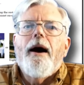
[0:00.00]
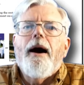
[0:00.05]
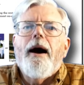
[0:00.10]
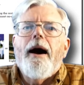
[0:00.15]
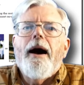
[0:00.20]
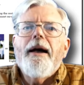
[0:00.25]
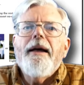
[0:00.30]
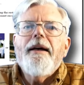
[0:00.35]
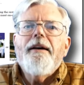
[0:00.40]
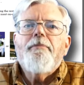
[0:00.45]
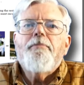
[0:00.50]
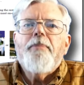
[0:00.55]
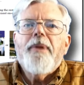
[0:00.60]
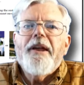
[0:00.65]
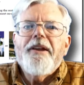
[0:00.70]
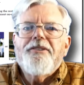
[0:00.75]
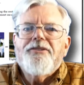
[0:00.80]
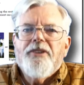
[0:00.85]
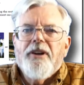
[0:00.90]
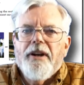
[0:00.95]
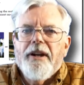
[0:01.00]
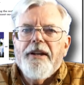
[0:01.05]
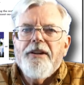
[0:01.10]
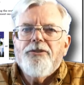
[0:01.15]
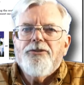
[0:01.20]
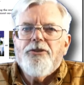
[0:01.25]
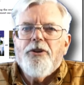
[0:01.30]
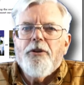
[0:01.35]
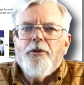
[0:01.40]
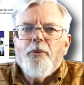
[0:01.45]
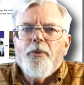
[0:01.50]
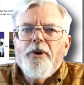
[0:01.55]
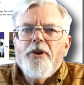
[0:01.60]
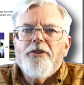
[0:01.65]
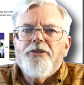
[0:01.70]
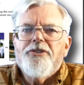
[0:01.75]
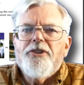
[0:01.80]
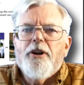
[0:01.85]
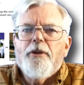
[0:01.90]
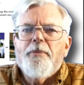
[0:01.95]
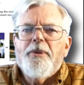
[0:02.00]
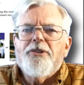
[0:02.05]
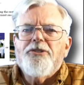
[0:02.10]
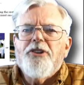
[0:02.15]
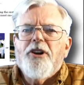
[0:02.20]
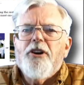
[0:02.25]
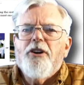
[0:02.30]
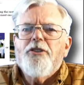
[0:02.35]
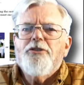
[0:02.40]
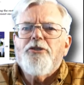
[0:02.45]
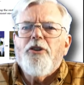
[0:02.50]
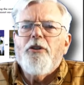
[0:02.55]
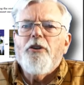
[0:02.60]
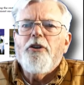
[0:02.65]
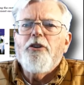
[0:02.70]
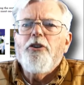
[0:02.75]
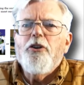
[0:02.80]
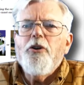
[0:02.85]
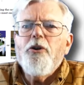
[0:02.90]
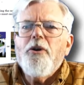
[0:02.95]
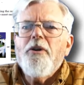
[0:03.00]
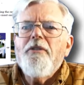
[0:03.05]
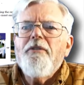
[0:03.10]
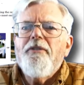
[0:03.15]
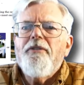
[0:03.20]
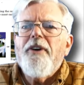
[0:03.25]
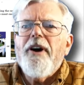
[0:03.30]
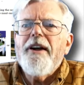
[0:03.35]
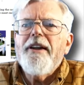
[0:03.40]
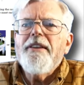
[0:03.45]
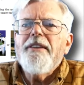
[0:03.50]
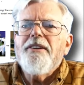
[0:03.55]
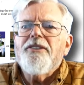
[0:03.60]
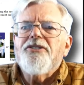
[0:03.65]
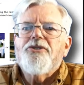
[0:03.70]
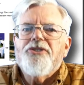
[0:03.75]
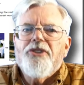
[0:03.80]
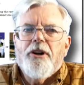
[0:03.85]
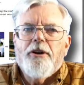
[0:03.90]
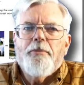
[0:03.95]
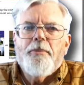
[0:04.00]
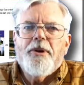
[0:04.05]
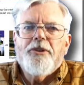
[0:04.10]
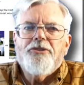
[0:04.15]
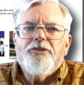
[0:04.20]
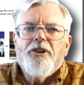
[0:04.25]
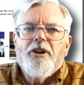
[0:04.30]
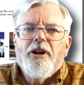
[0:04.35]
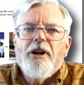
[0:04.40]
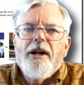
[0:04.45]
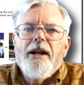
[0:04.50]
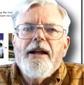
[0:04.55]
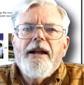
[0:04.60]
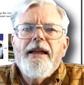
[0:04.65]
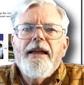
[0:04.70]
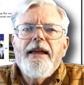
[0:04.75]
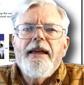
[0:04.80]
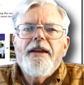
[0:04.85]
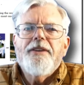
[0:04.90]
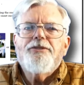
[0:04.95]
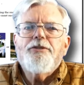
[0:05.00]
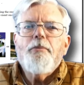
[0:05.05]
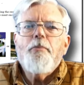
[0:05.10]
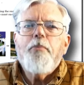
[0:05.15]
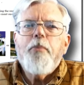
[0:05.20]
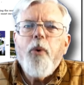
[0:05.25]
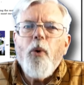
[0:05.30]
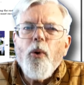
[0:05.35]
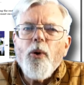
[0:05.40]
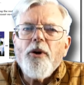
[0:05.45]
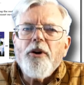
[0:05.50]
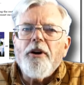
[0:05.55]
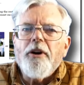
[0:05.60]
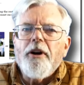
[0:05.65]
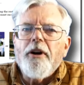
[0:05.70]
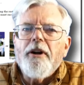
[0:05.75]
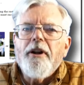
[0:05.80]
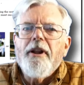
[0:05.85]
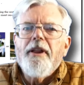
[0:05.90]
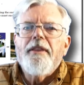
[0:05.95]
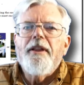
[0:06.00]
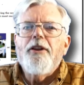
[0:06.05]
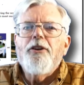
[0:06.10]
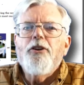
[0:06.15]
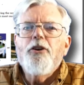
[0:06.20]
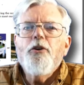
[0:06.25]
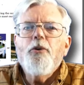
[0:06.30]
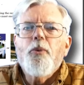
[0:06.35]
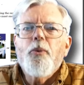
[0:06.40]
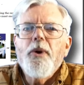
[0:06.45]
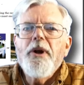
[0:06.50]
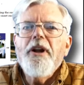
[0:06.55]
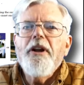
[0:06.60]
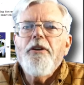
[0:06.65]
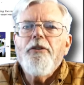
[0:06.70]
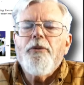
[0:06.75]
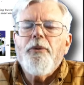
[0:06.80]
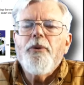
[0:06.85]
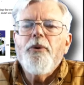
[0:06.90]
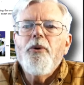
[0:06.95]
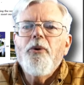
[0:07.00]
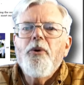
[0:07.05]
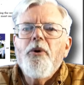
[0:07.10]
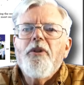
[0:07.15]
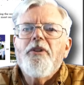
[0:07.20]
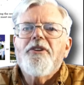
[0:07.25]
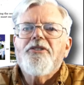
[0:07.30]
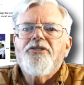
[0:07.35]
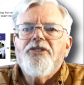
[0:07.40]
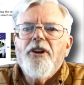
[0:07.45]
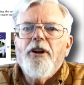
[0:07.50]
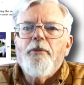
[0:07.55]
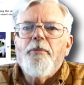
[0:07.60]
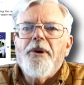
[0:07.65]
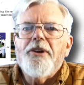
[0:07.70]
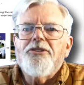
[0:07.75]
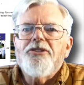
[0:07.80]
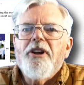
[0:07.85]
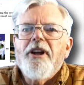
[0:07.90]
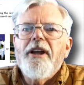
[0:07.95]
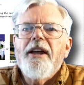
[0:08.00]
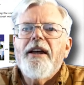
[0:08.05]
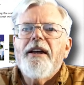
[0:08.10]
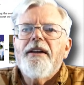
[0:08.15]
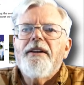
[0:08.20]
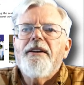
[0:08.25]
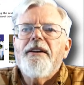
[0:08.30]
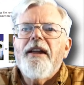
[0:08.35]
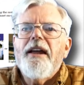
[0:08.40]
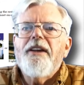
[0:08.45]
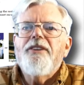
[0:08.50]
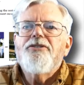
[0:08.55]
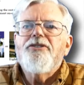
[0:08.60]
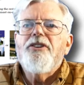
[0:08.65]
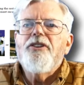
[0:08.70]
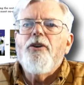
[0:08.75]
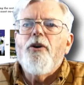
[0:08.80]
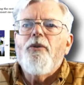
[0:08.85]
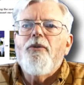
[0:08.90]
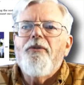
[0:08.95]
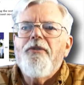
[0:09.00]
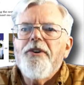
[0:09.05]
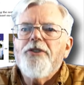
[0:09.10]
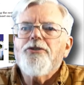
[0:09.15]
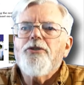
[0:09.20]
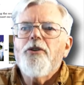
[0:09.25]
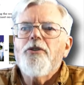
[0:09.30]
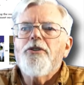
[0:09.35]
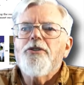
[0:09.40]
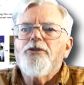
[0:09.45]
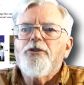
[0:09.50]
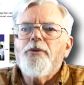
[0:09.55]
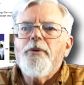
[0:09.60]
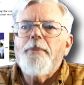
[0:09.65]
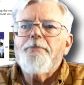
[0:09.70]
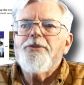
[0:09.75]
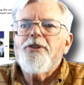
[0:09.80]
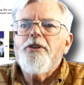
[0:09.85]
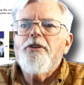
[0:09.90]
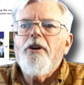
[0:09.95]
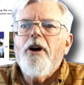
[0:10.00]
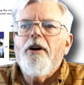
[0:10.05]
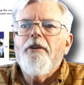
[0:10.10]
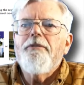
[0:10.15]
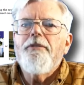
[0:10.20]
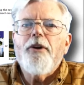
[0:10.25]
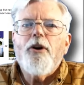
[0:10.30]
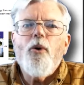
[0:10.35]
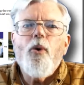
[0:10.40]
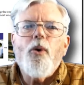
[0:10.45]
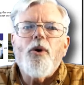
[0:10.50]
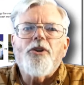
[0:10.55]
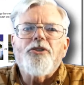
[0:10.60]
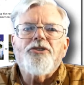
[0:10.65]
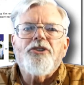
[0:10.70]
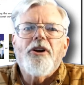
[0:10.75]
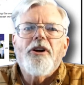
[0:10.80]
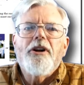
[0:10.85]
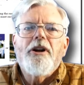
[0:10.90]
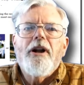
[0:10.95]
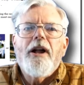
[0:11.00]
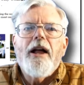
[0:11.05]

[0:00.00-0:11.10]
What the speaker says: I have placed links to the real syllabus here so that you can find this course syllabus. It is important that you read through the syllabus. It contains the official description of the course.